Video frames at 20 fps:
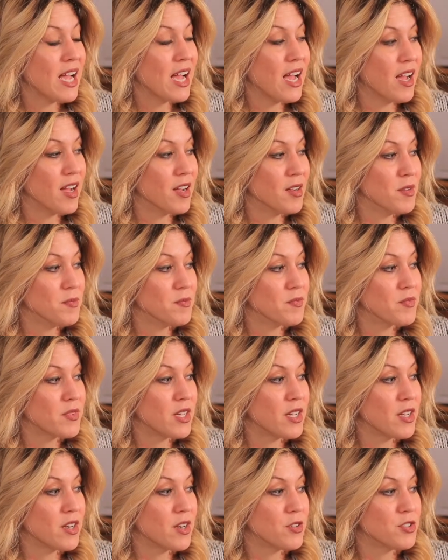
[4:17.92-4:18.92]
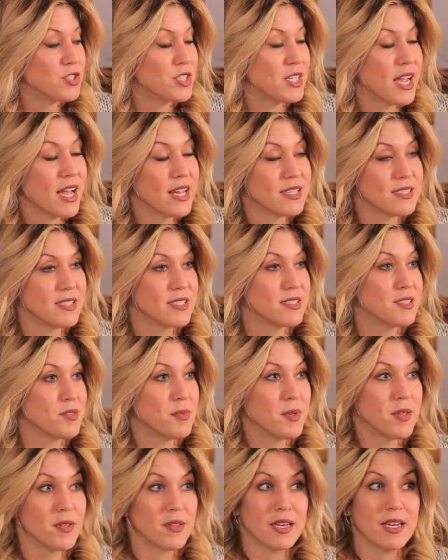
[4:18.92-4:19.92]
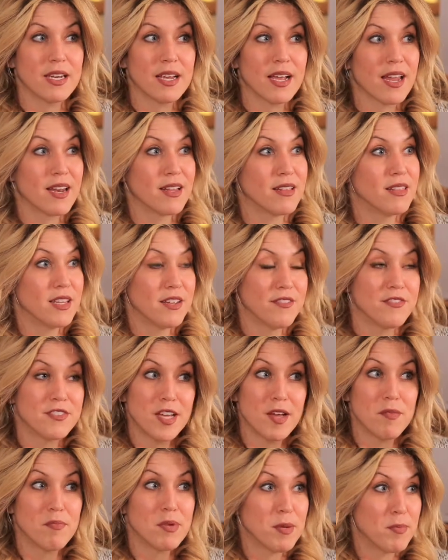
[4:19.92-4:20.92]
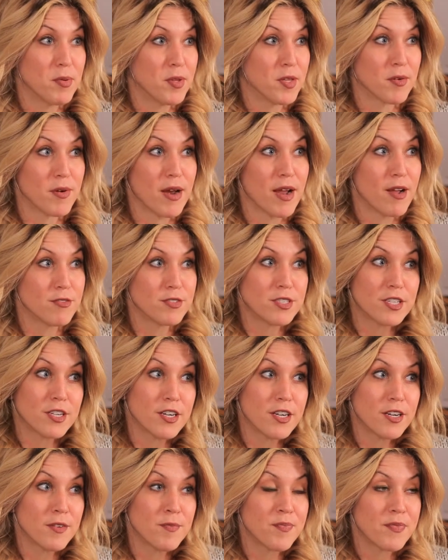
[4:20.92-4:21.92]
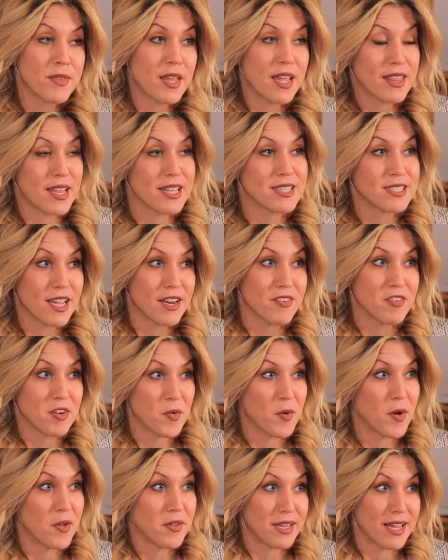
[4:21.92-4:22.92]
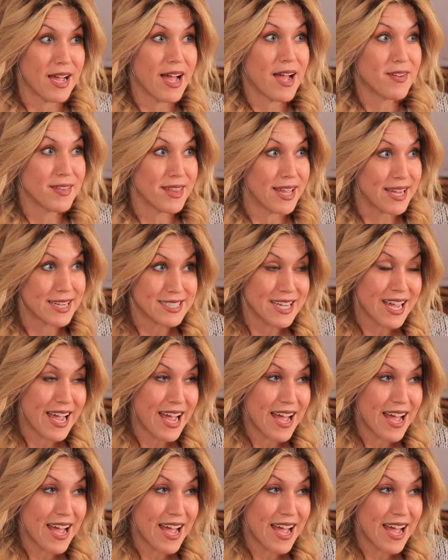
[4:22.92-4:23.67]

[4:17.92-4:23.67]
um, you know, she has this ability to kind of lift up people around her, and that's kind of a quality I would like to